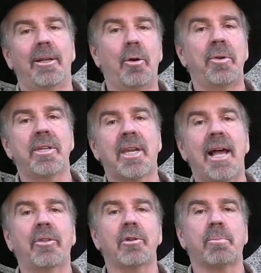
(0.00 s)
don't
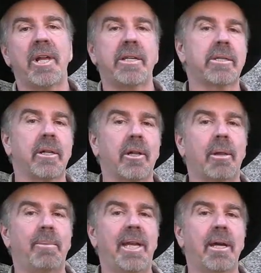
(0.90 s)
discount those places that look
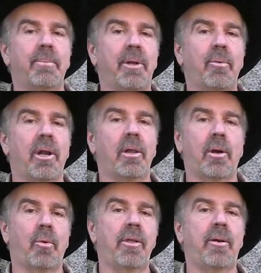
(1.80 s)
a little beat up. You want to
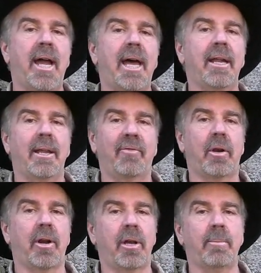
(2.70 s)
look at where they're at, if
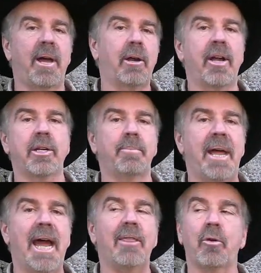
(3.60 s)
they're in a good migration
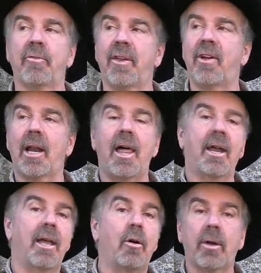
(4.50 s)
path, or if they've got a
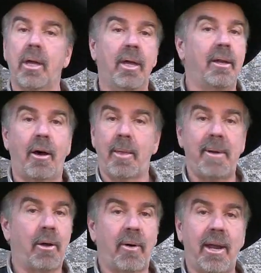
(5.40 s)
lot of elk on the
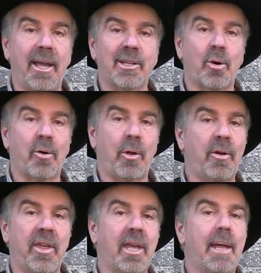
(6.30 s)
mountain right next door. The
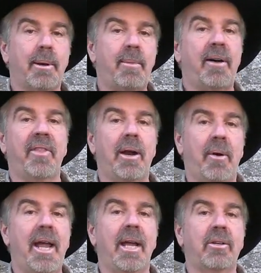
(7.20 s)
only thing keeping them off that
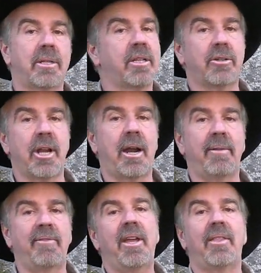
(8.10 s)
ranch is there's not
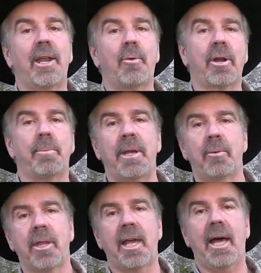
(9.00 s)
enough feed. They don't want to compete with the